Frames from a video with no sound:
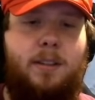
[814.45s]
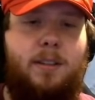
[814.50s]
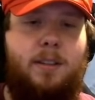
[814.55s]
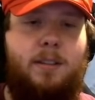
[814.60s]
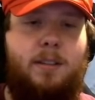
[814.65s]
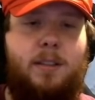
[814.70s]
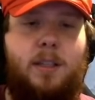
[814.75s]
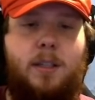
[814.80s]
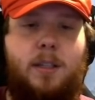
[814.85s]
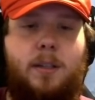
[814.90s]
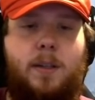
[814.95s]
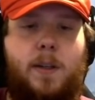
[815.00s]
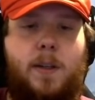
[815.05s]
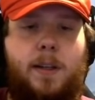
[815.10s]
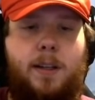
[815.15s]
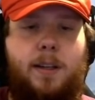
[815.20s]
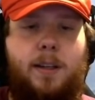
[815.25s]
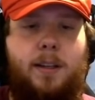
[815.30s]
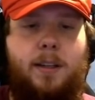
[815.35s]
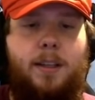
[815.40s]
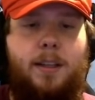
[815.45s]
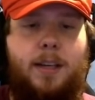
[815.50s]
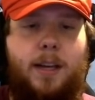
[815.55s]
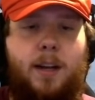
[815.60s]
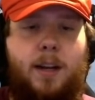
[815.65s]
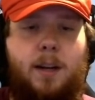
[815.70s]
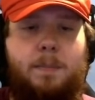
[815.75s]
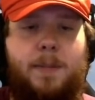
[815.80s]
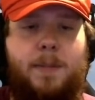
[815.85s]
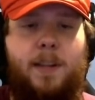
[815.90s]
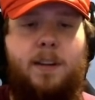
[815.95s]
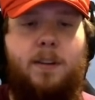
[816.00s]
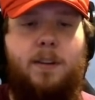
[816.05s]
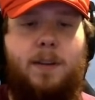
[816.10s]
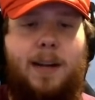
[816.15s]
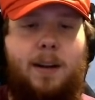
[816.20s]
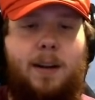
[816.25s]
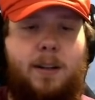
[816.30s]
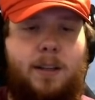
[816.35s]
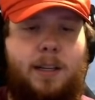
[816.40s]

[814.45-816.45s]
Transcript: So you got to update your route.